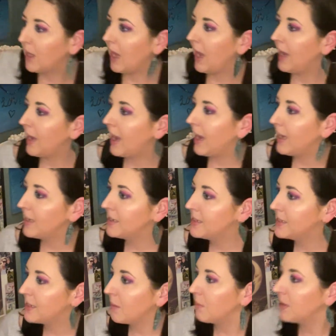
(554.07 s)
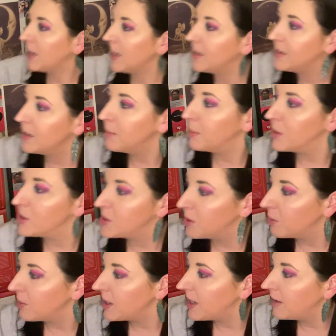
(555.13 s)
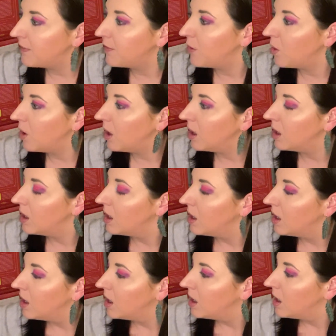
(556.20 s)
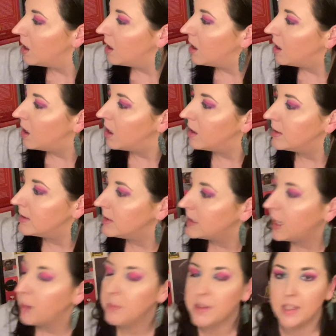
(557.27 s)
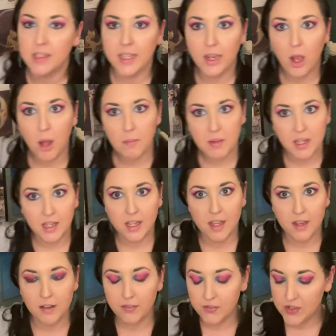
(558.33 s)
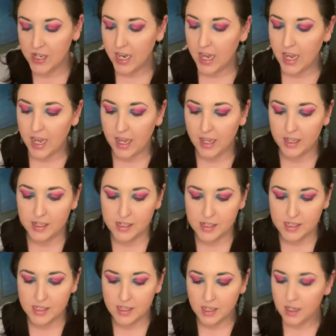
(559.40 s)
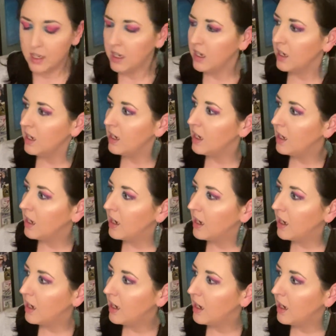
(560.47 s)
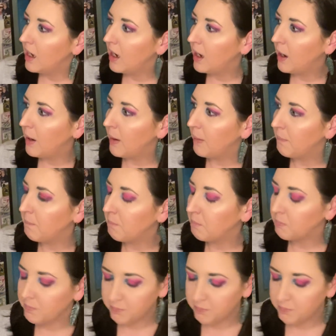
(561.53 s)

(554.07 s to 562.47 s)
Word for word: I had somebody I did a personal reading for tell me that they got me a gift and um,